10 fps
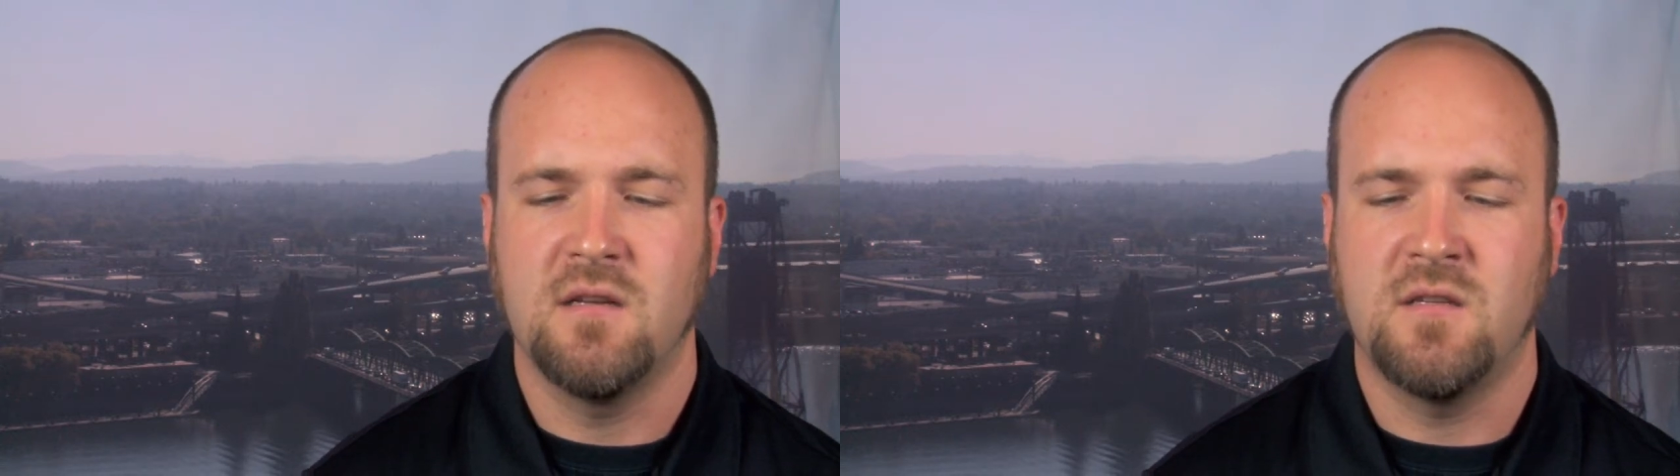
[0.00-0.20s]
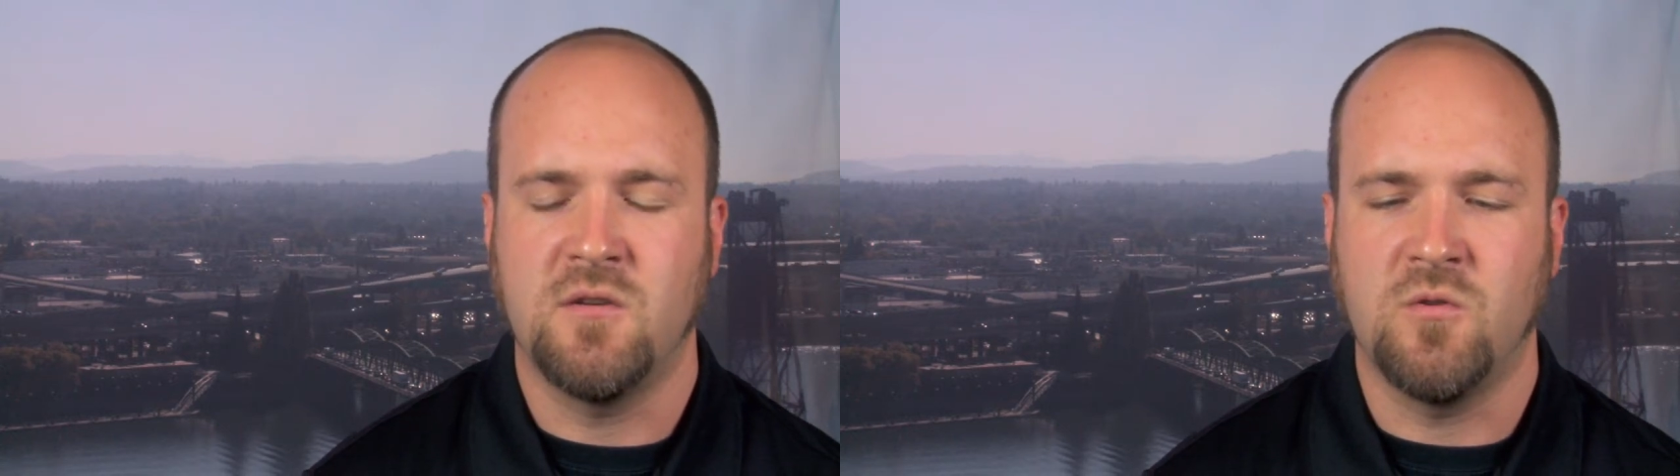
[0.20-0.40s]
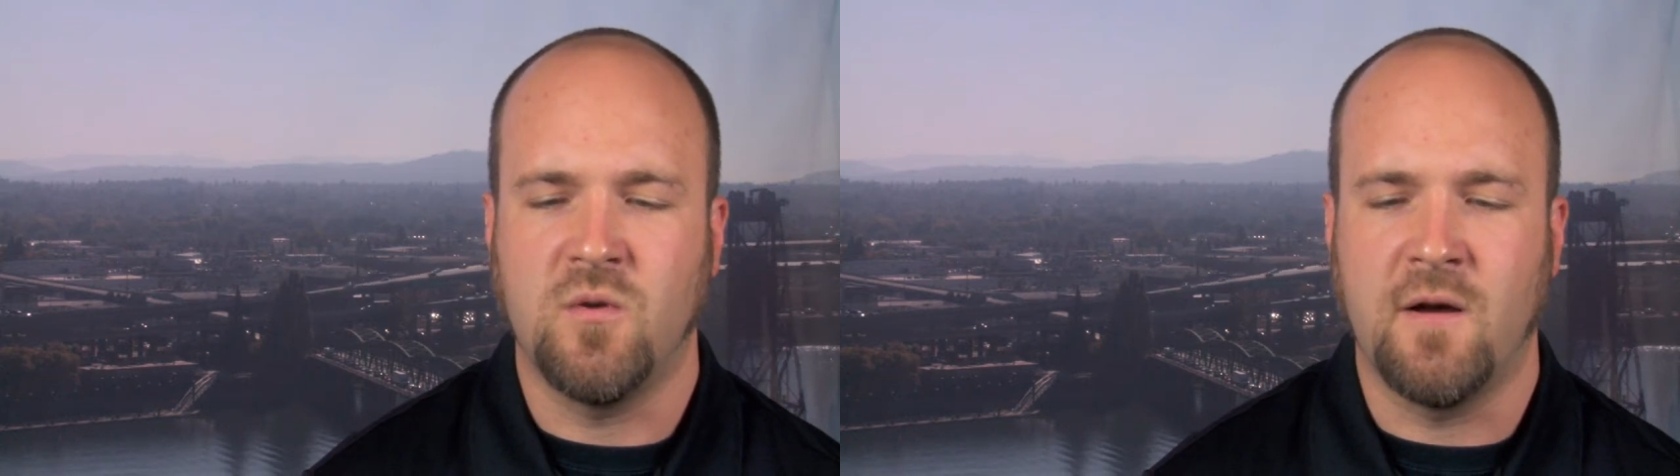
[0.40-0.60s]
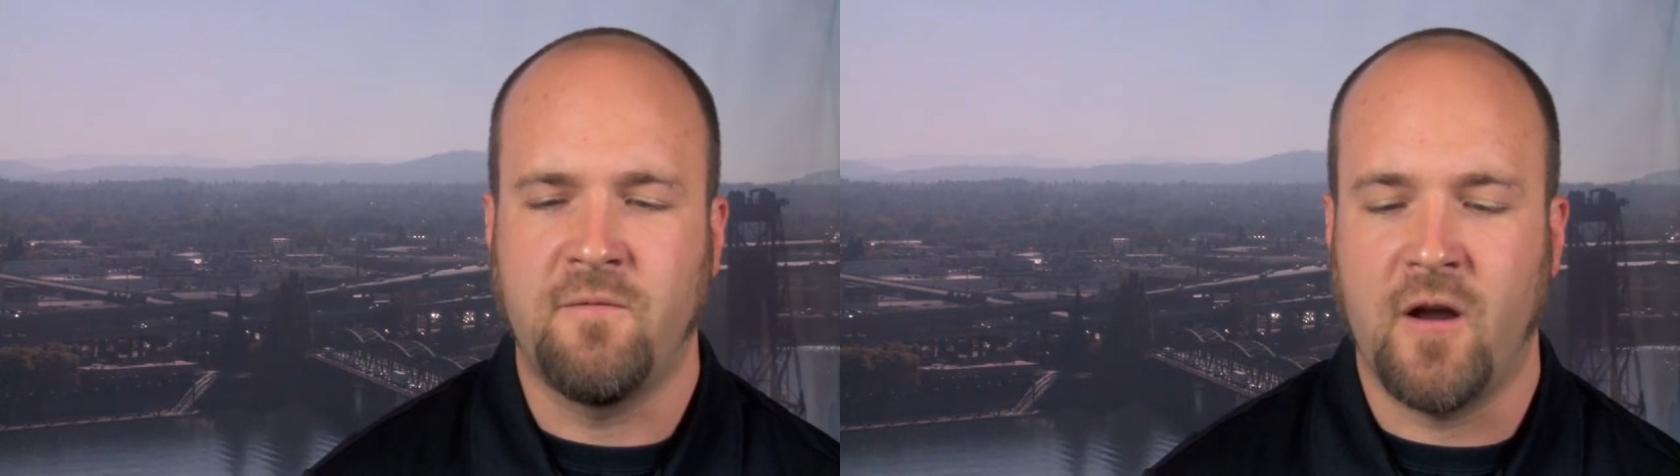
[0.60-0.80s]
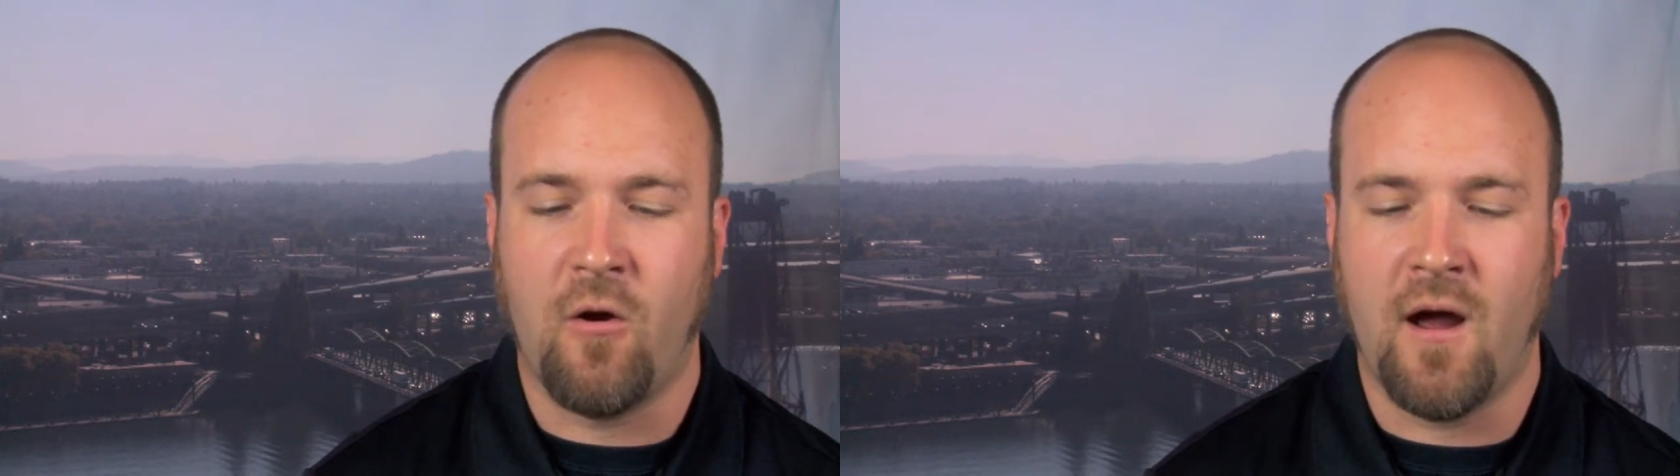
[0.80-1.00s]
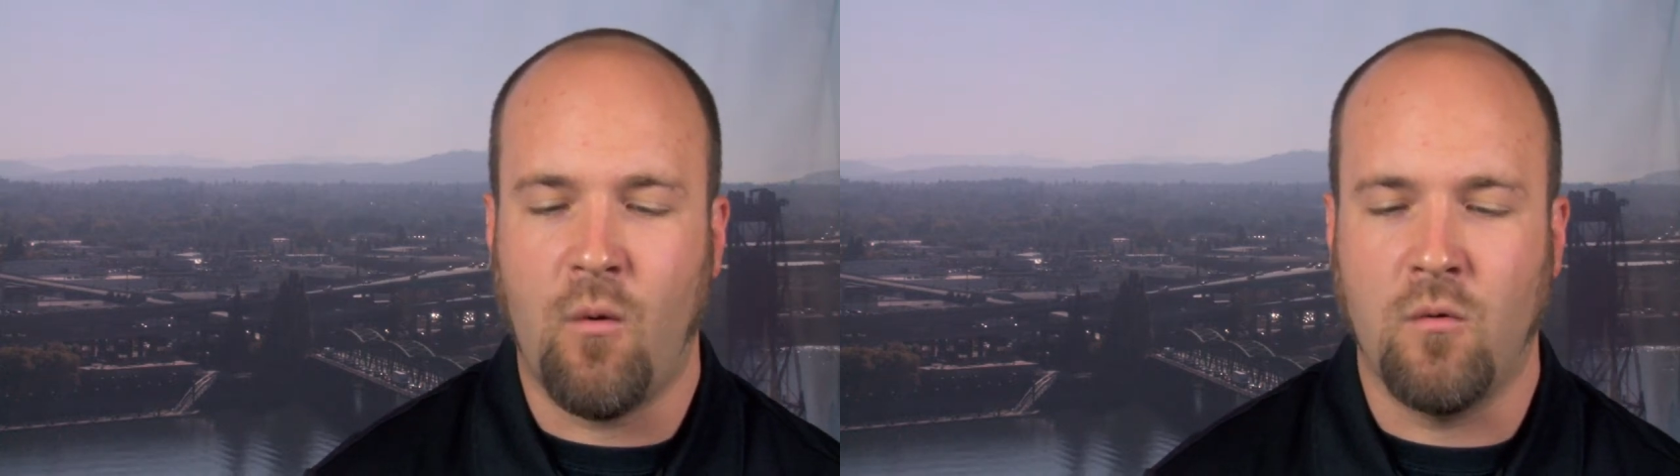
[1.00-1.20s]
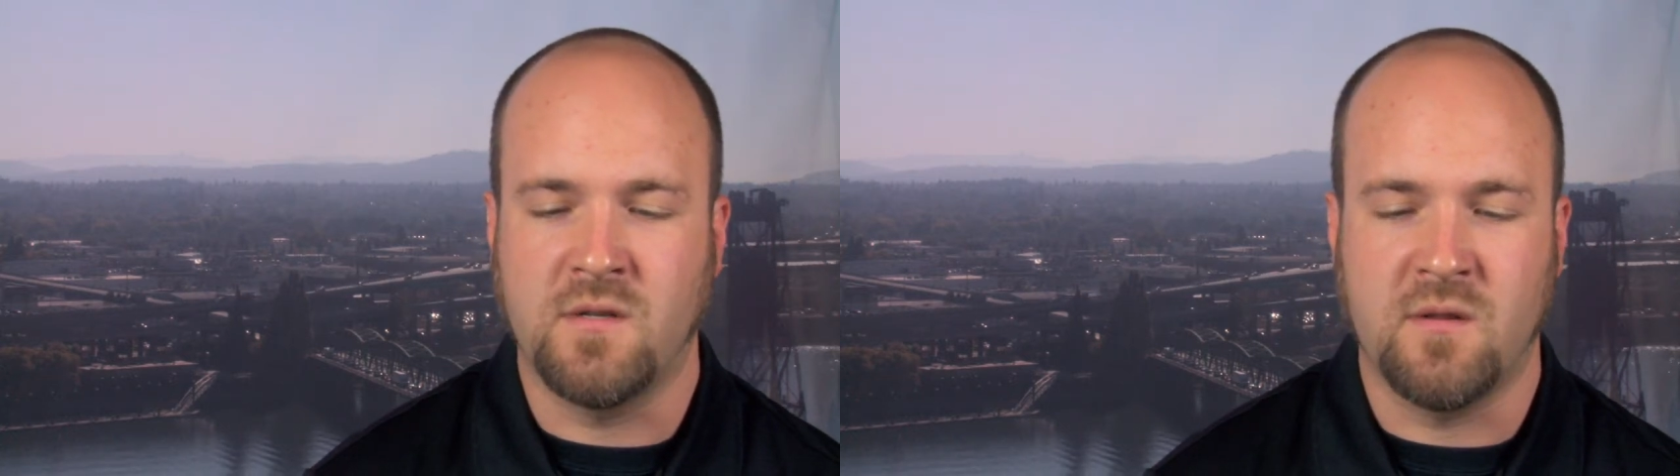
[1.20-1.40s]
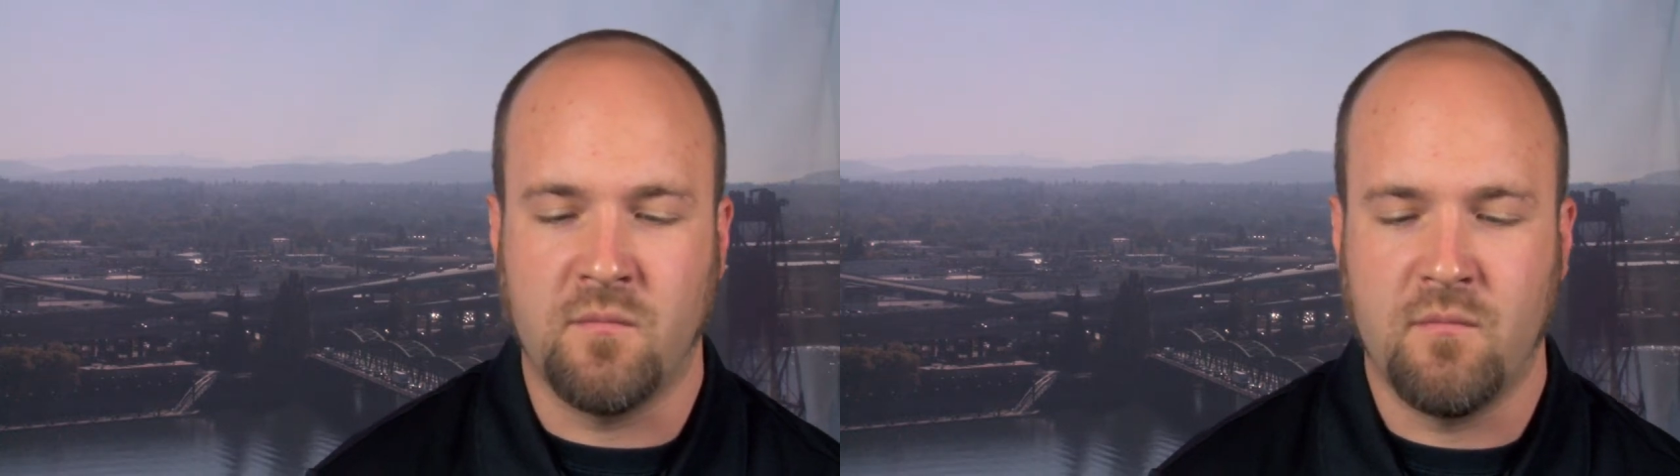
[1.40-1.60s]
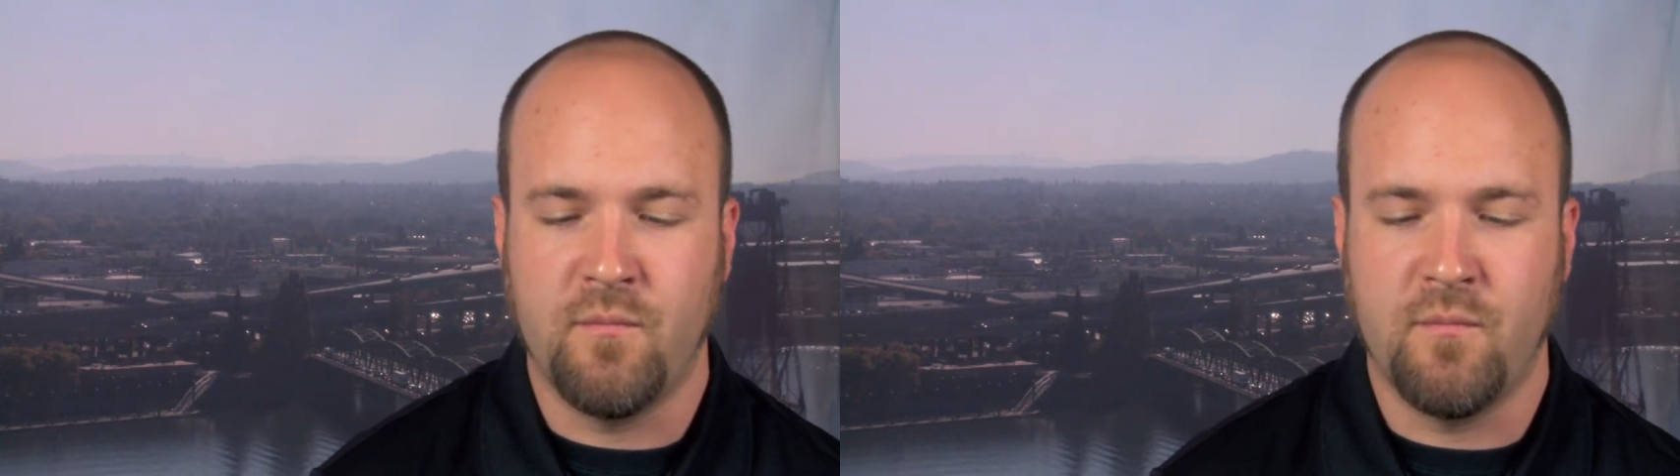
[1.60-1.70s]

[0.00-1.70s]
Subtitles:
to figure out what was the